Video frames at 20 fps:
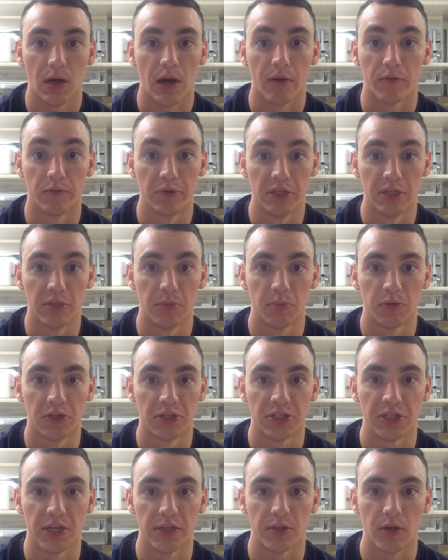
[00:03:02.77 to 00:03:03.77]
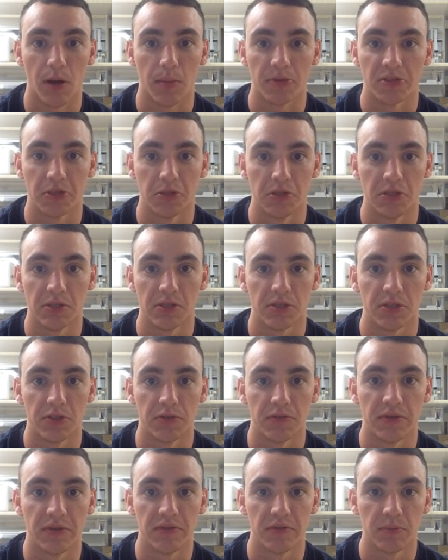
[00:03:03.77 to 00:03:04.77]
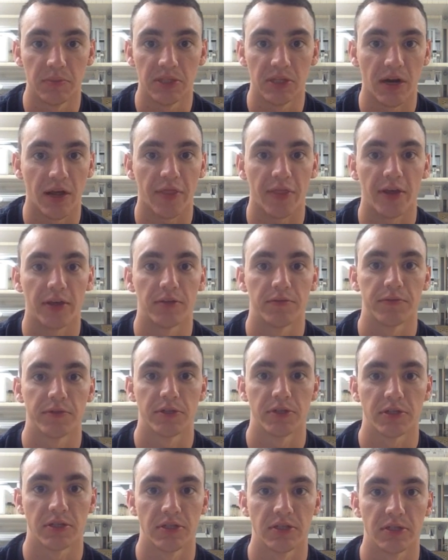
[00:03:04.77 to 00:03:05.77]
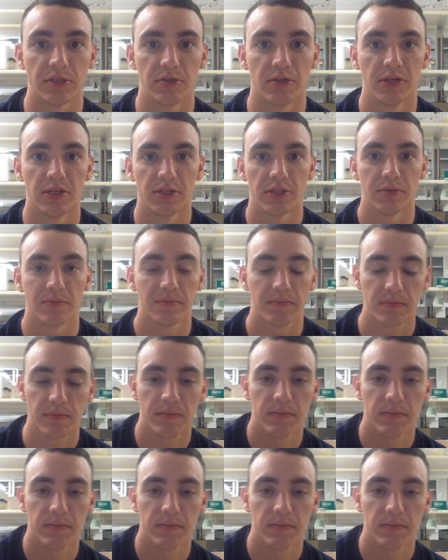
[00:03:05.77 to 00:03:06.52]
I really appreciate the opportunity that you've given me, and I thank you for your consideration.